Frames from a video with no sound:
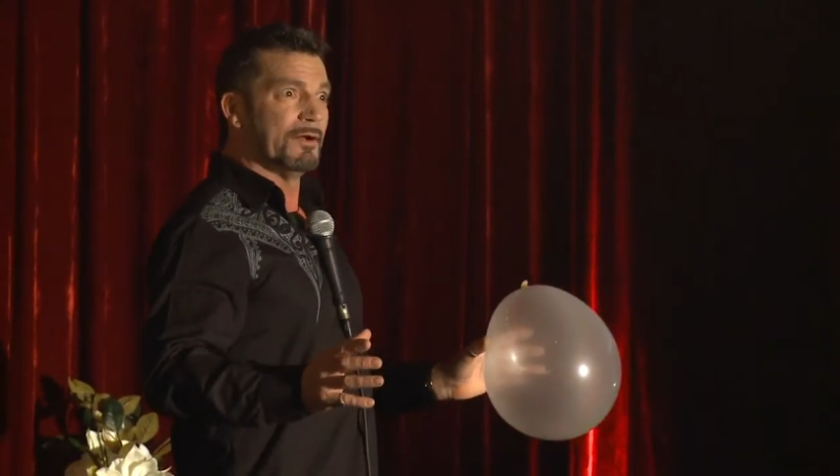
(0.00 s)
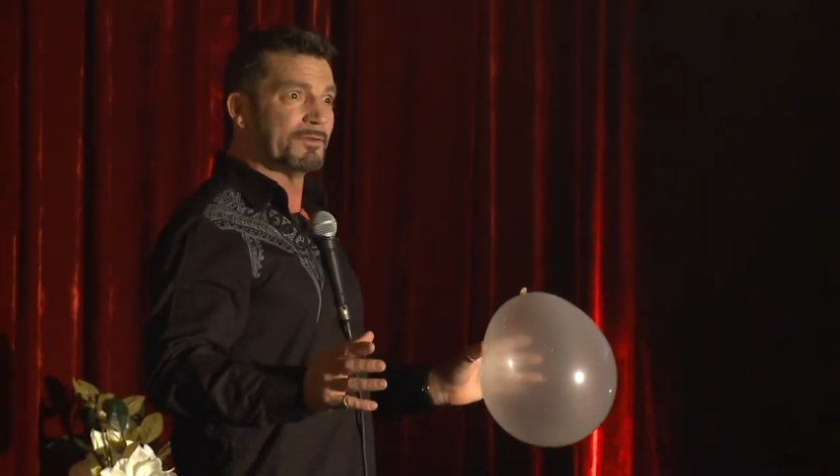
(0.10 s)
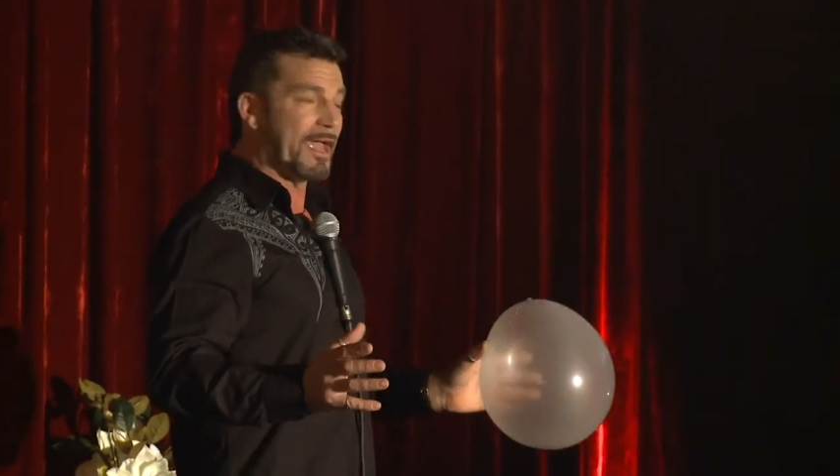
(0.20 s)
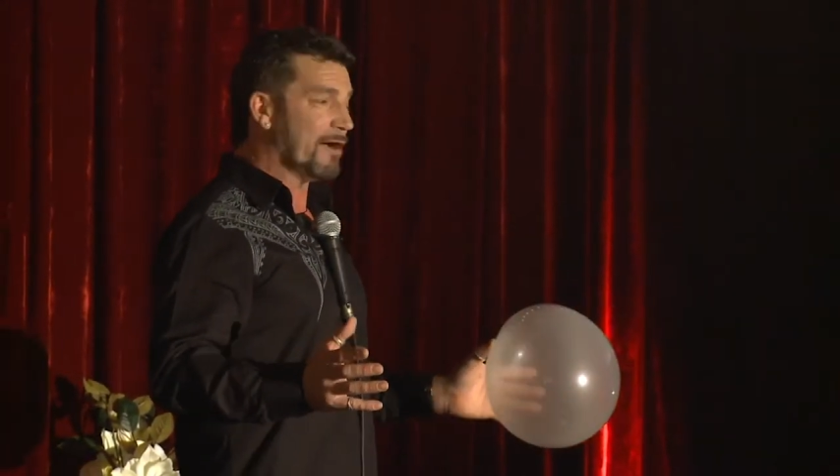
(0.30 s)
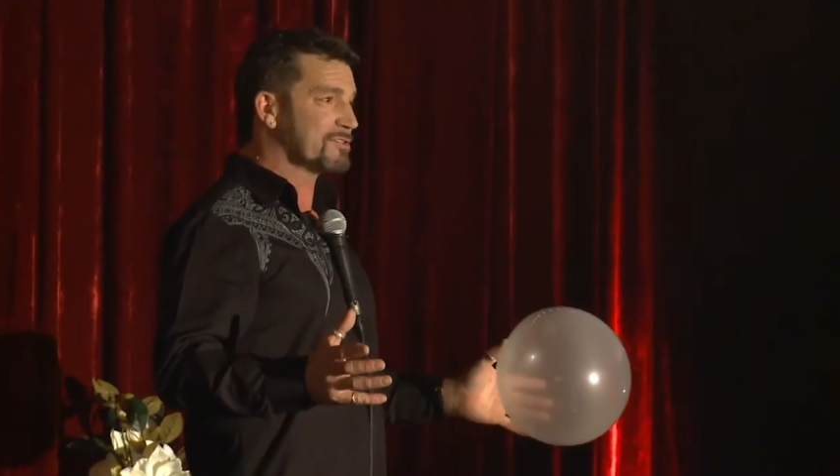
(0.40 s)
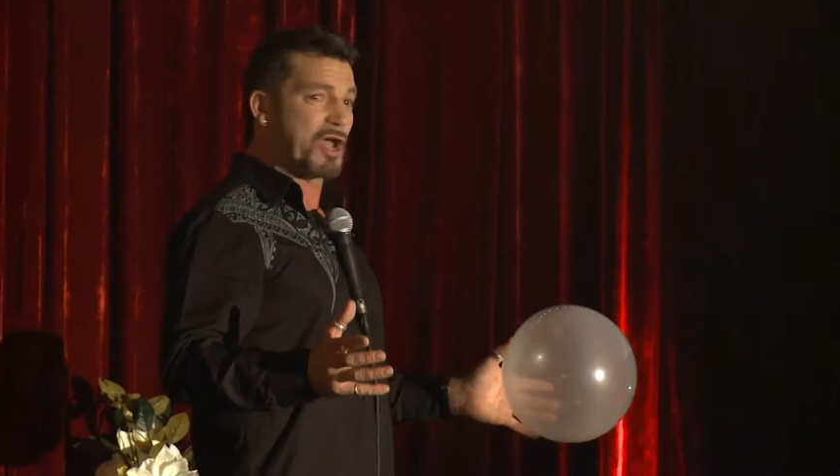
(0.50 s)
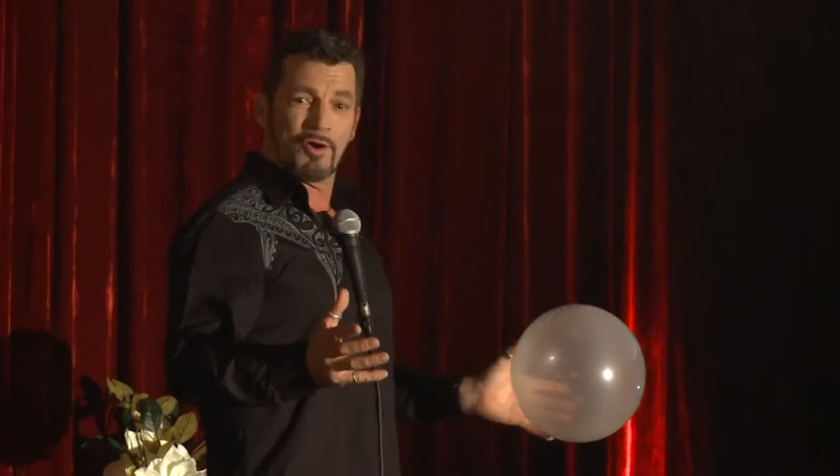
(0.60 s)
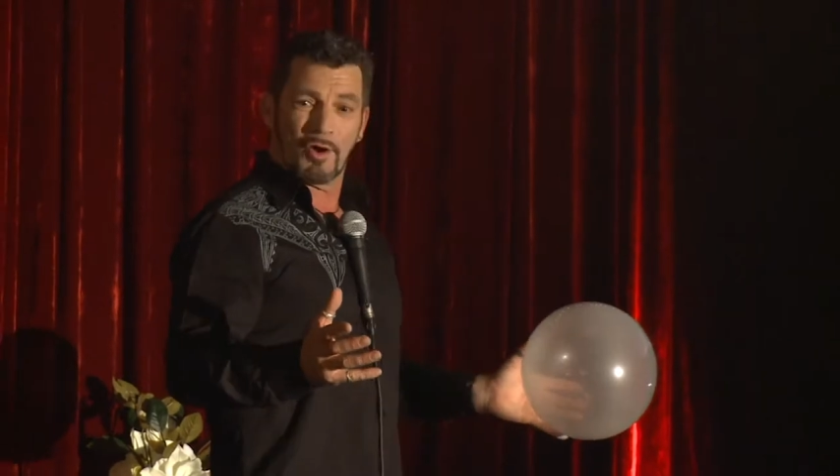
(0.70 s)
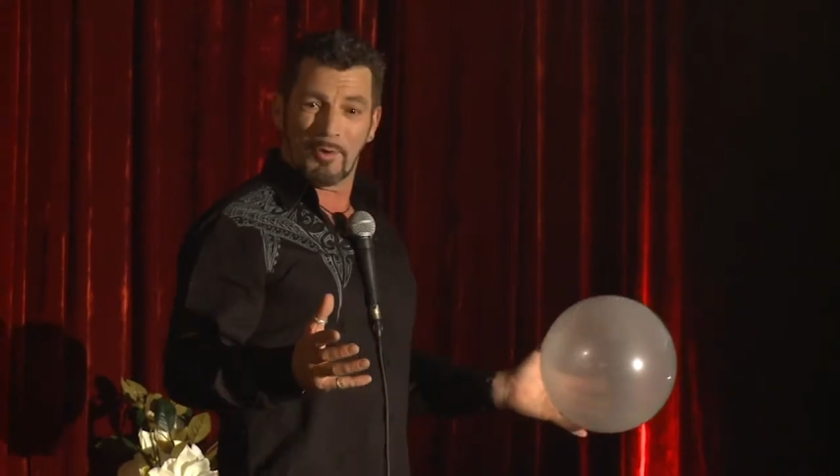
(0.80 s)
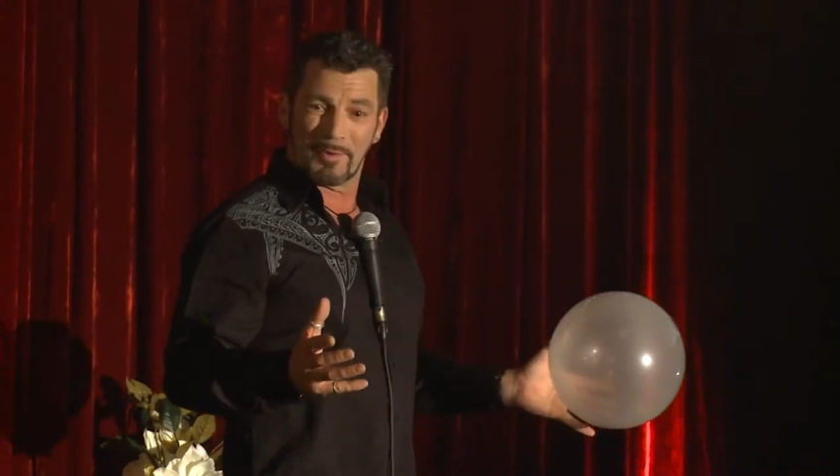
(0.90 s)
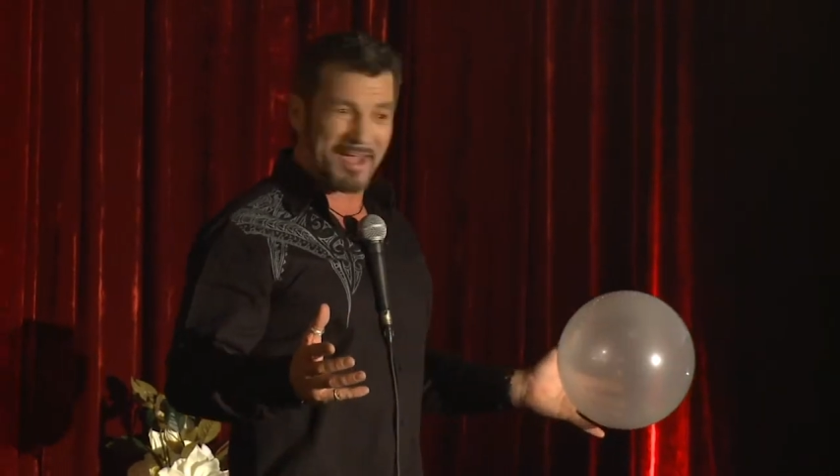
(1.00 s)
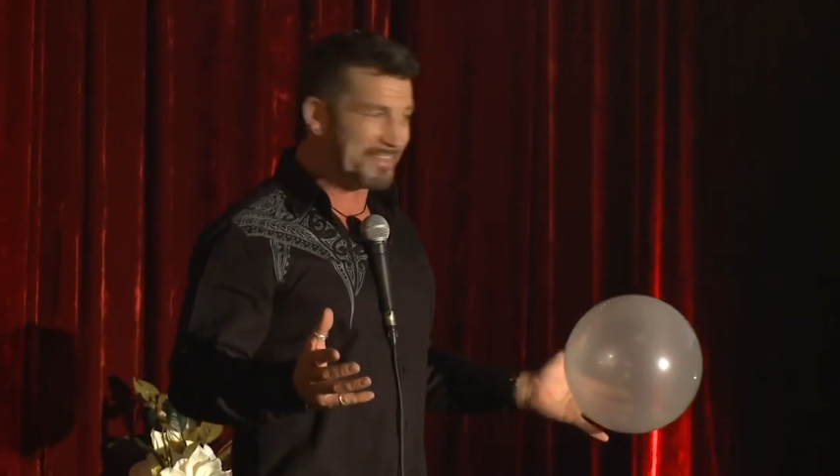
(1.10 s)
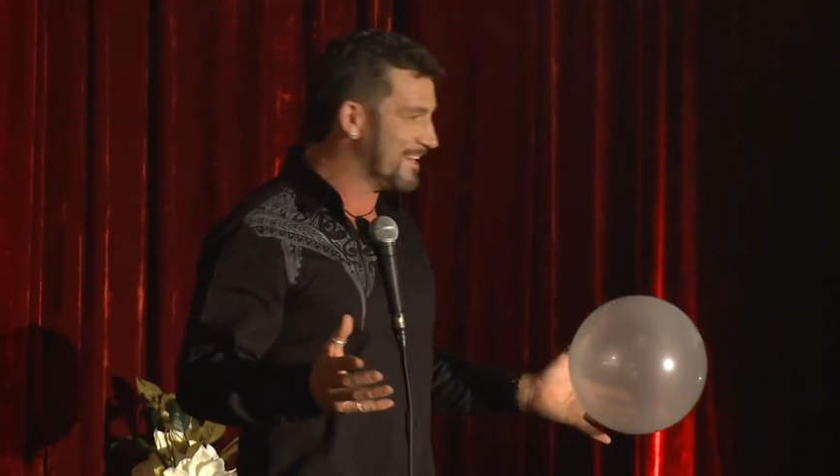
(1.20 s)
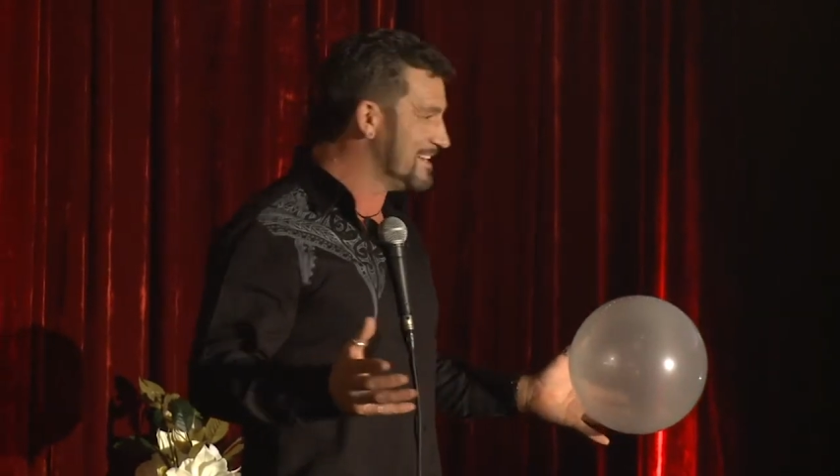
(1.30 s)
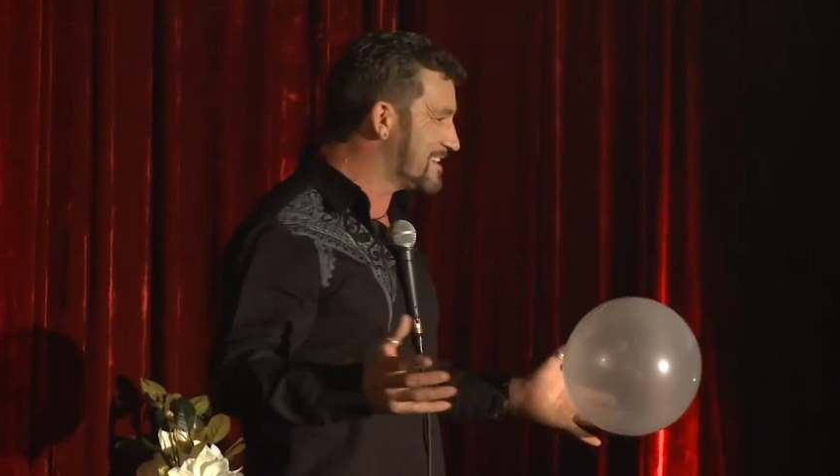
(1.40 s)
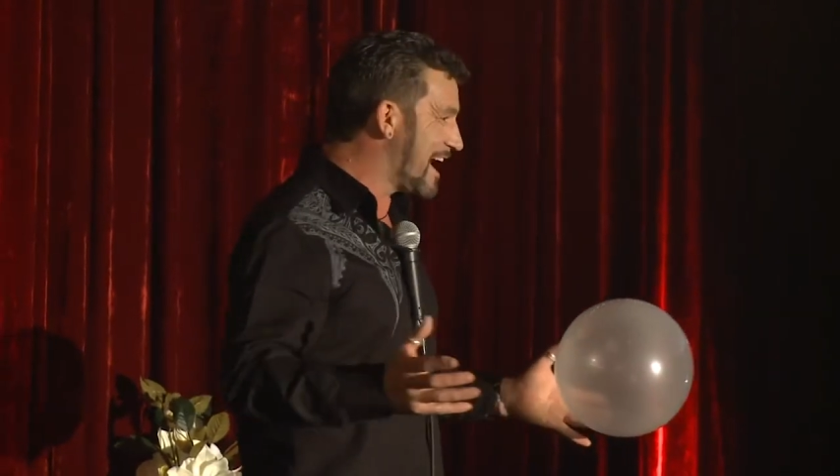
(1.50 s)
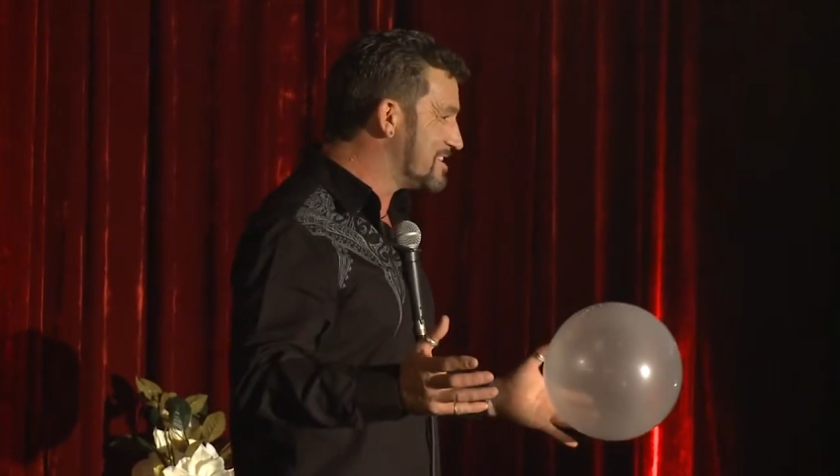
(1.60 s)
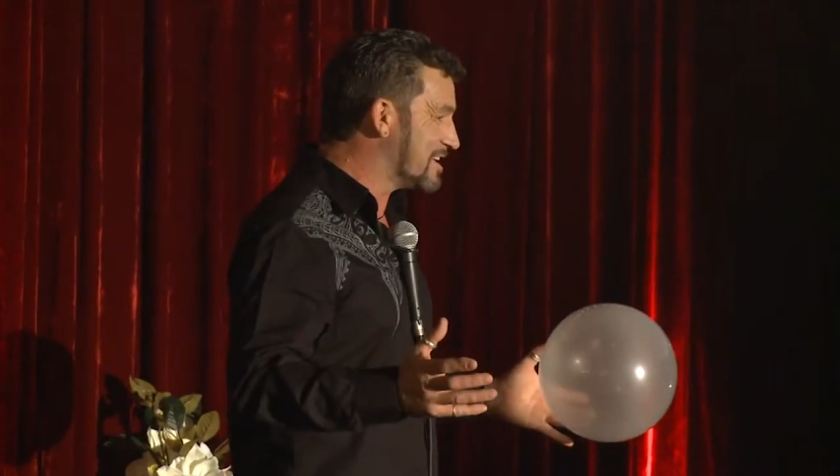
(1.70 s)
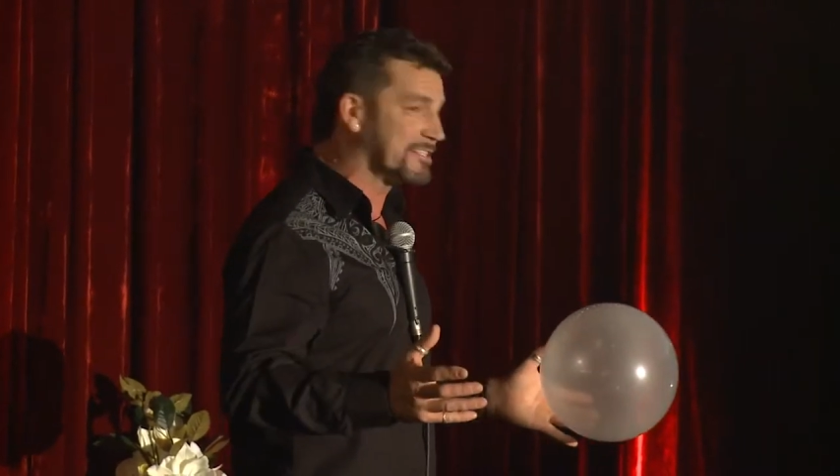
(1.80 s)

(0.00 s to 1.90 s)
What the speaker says: What the hell's going on with that these days? You